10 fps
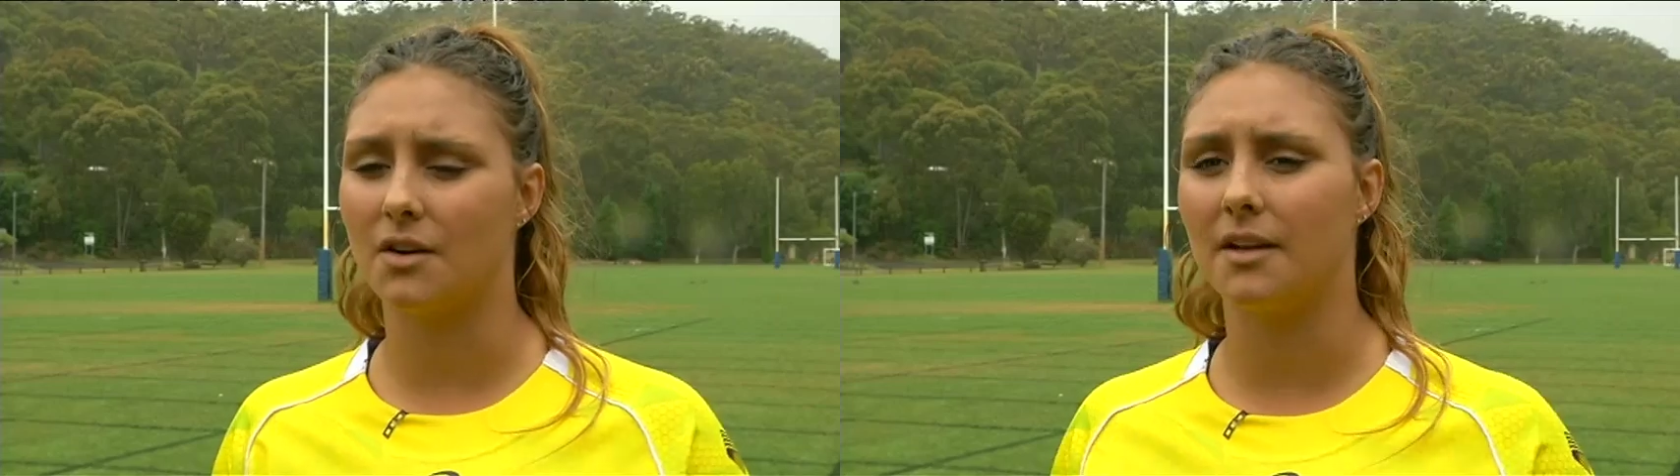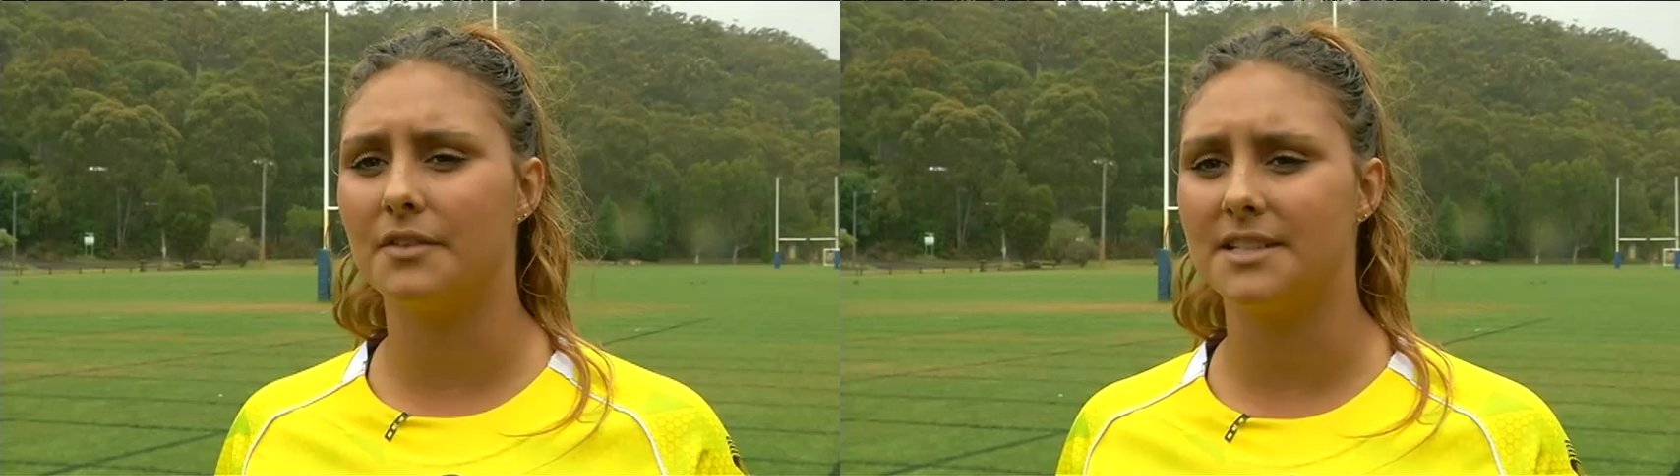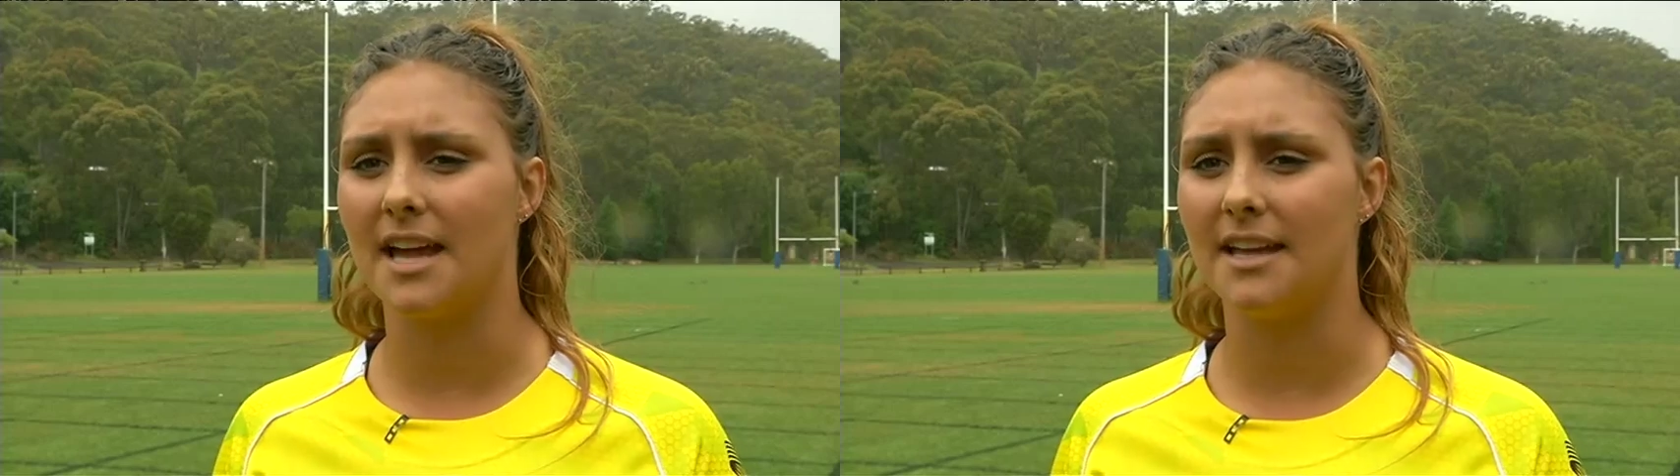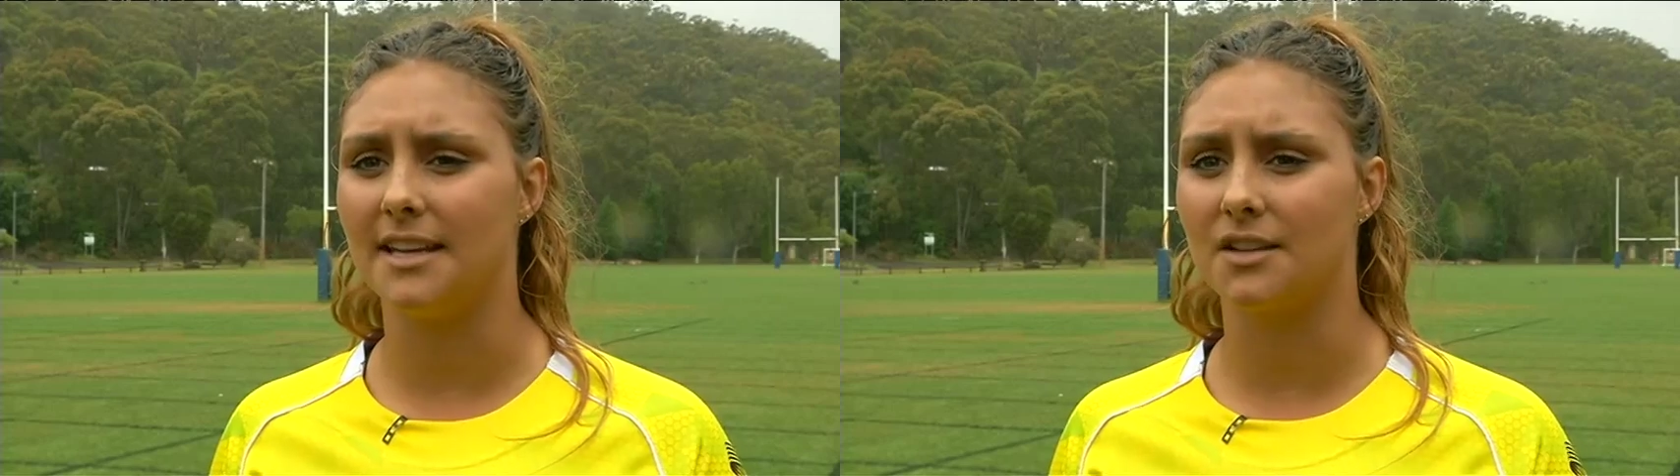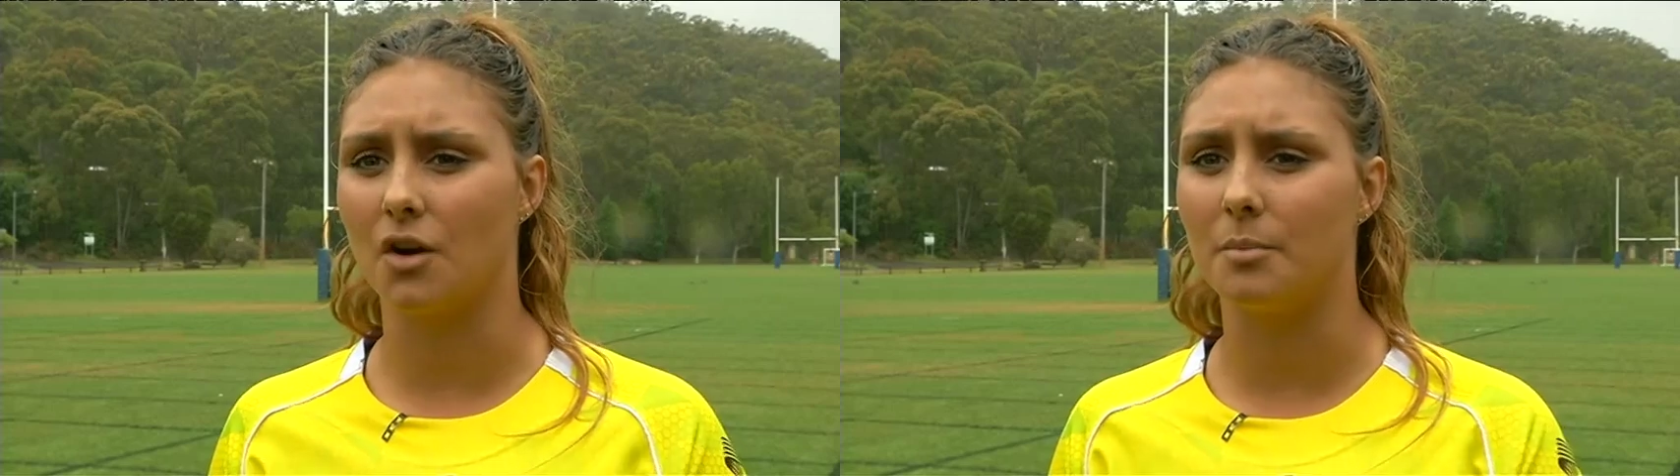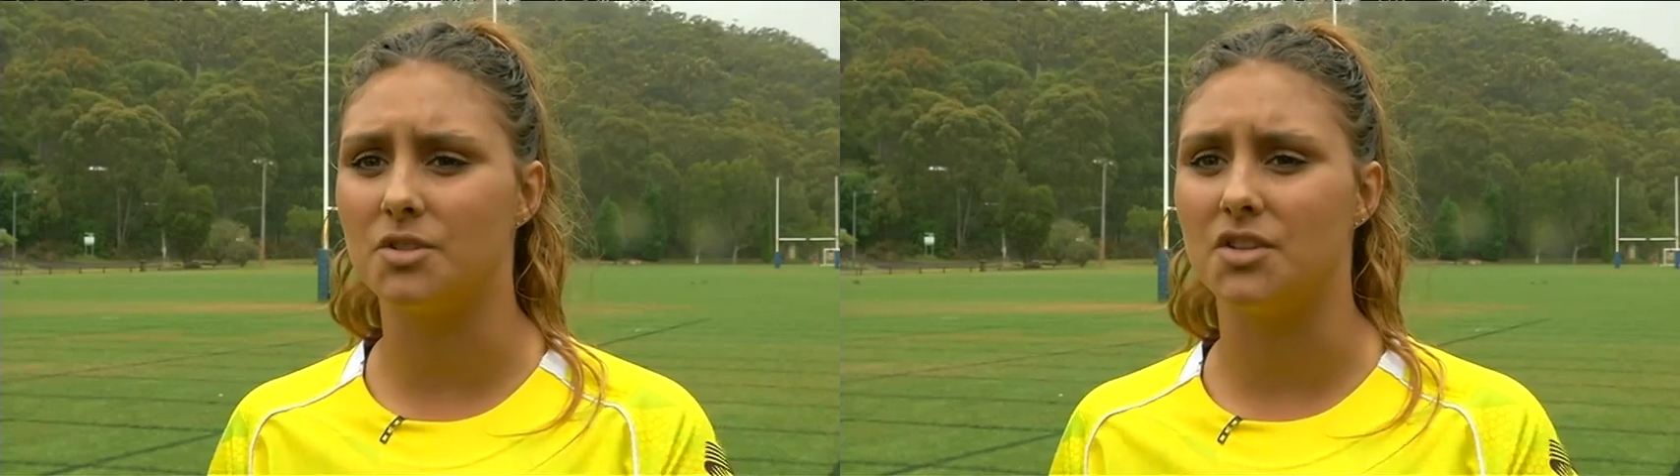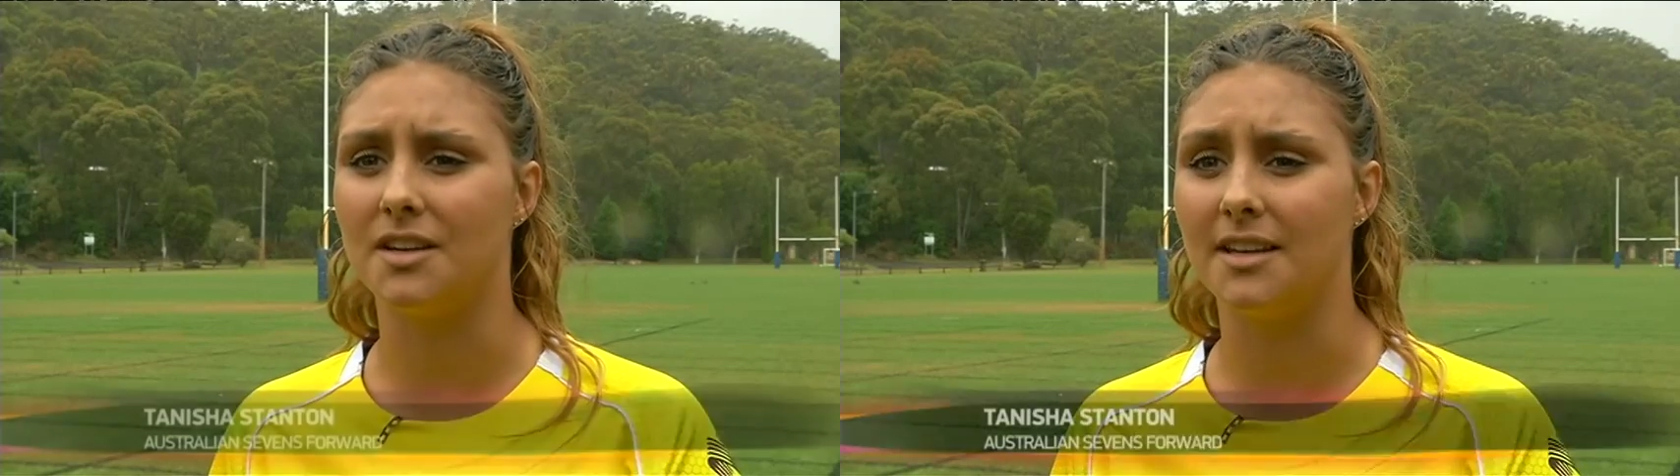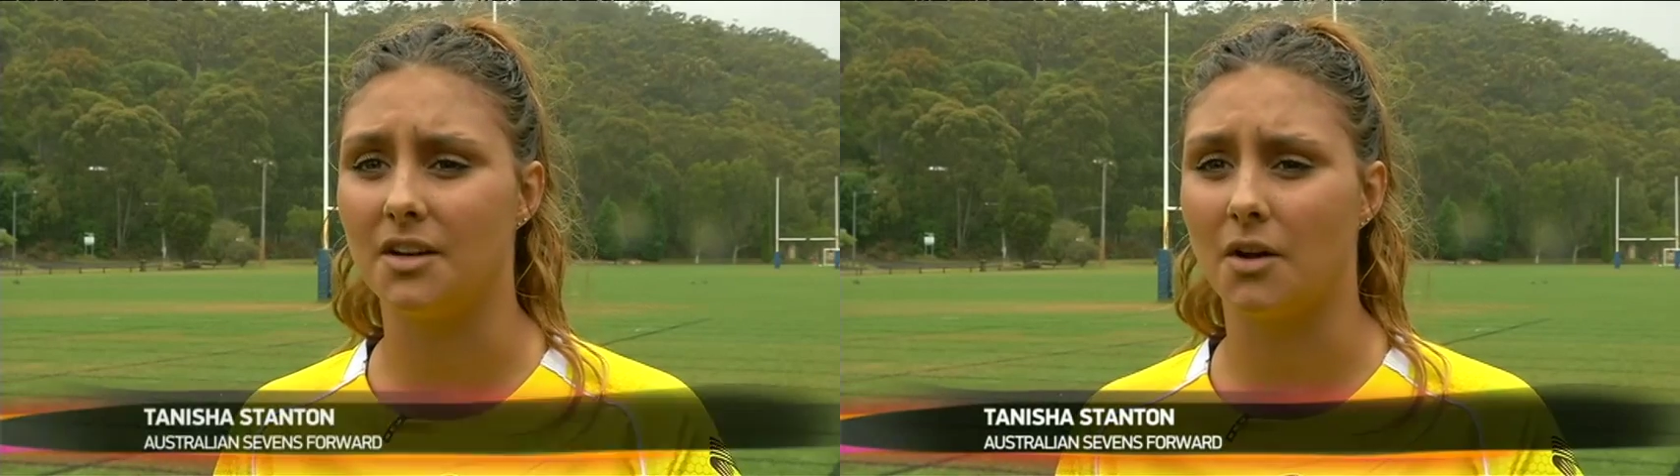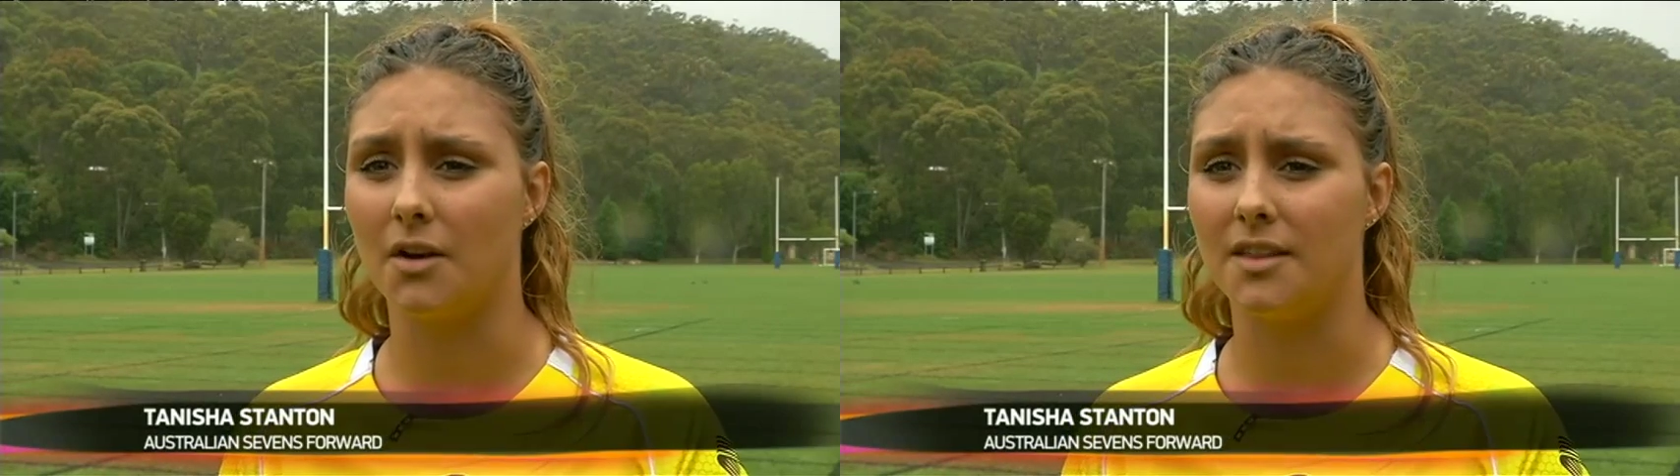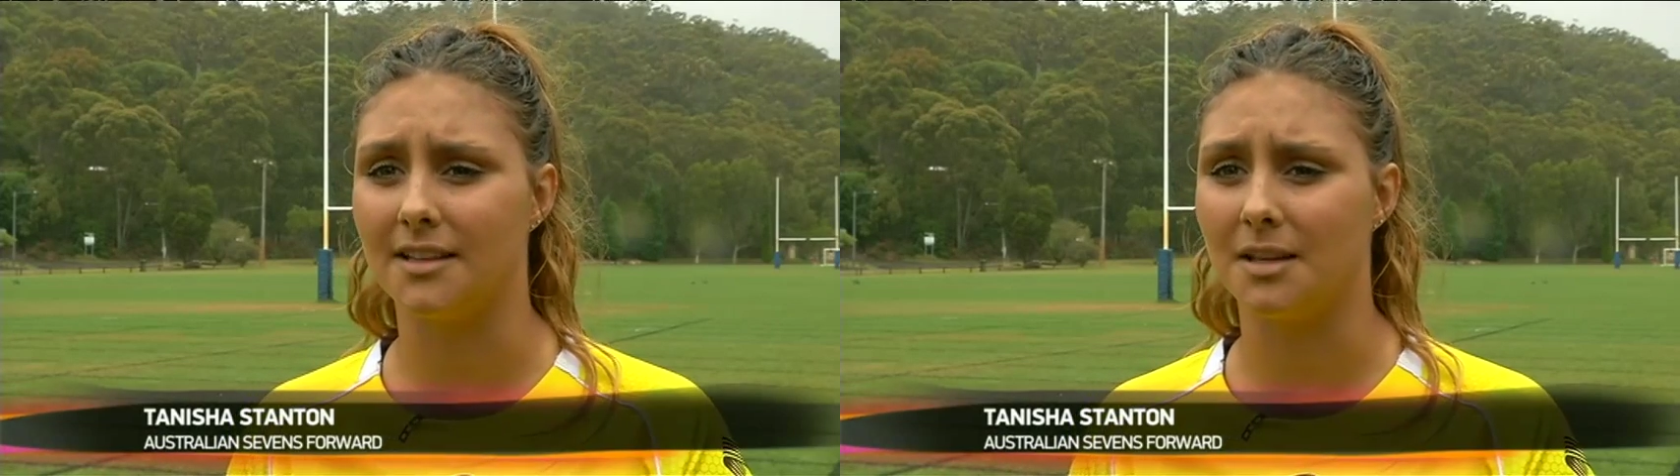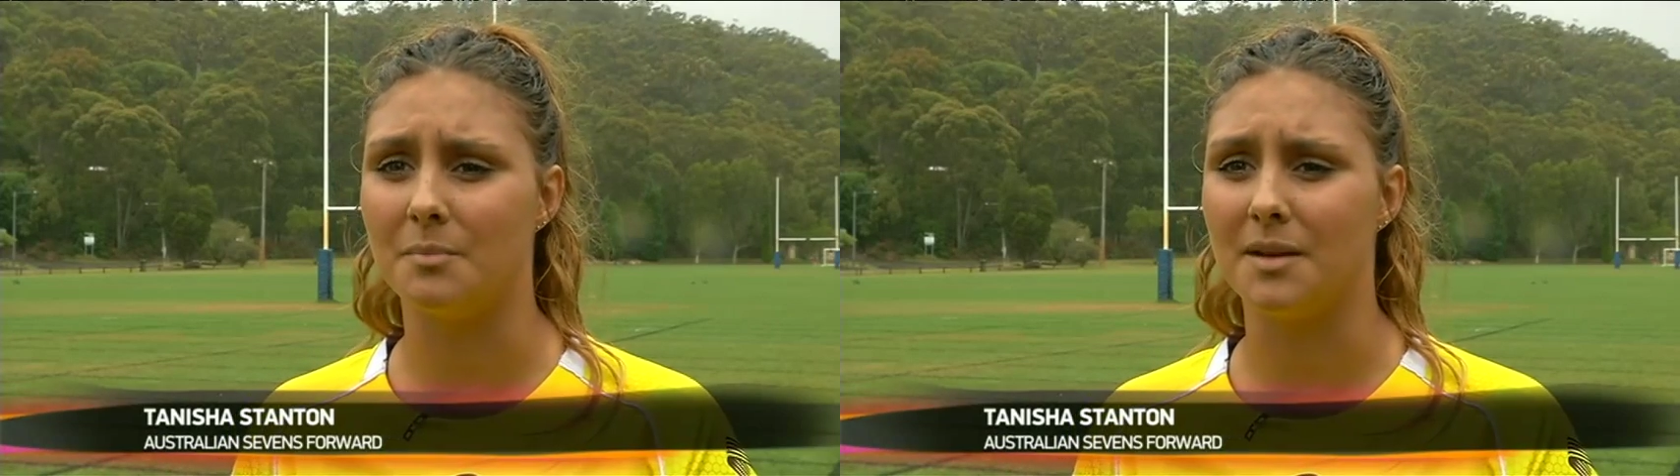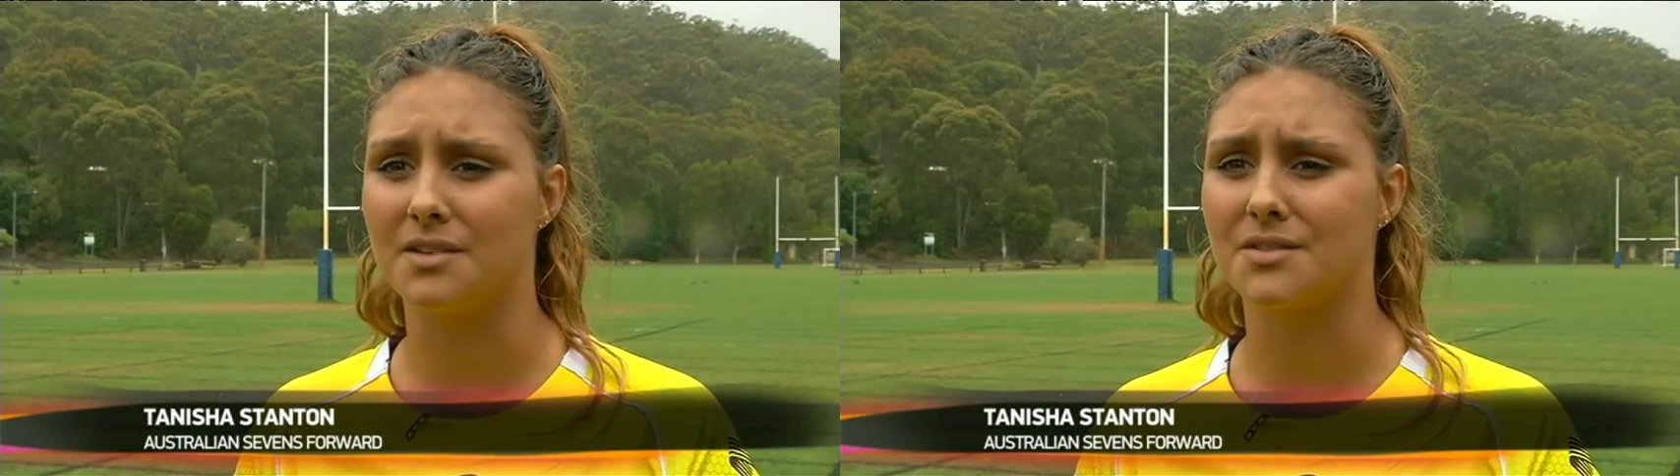not every day you get the opportunity to go to the Olympics,